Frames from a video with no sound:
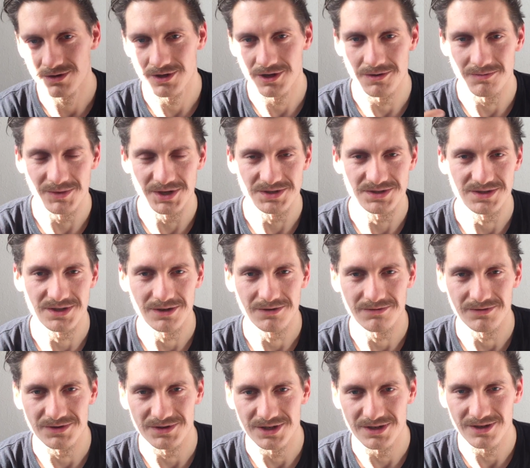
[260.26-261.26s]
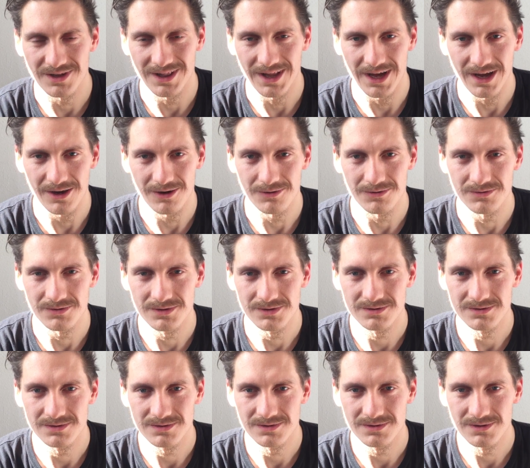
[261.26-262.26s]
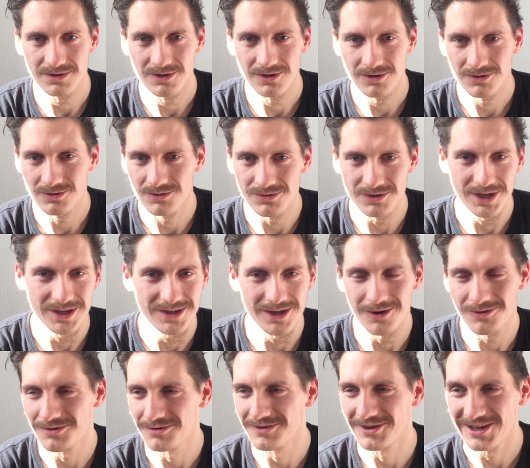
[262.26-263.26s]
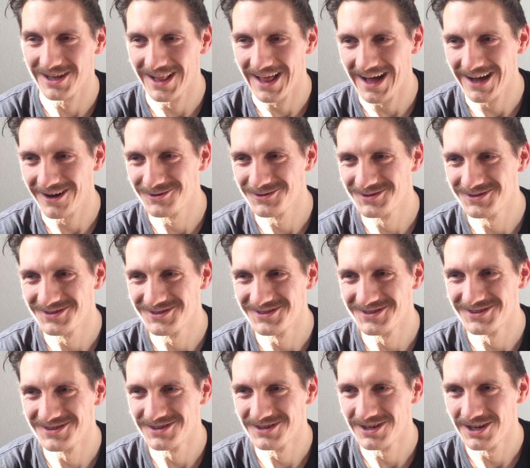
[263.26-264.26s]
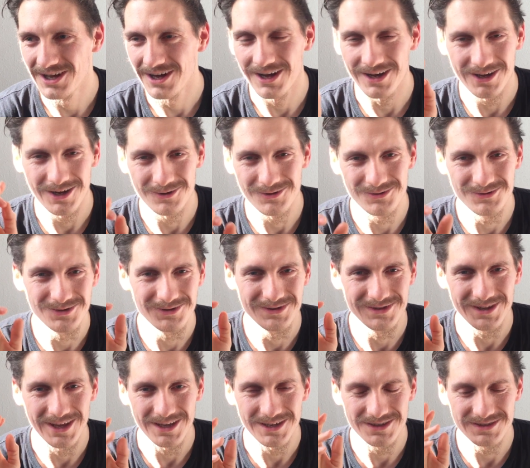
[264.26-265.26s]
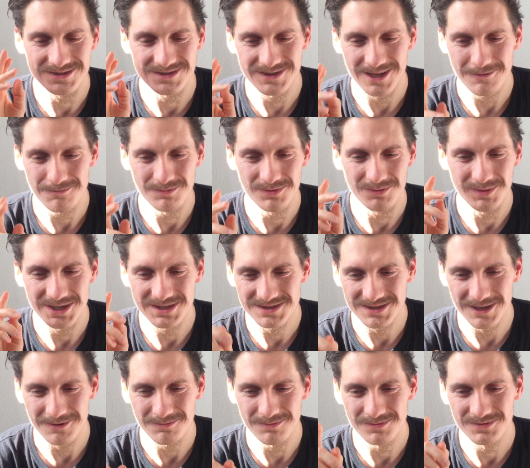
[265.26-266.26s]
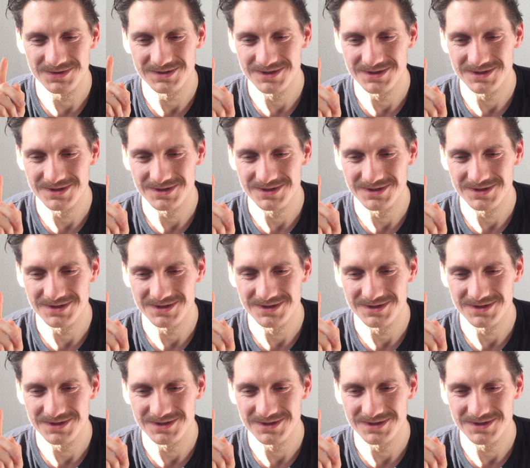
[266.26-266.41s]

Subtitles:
keep myself in that cloud. To get out of the cloud, I got to take step by step.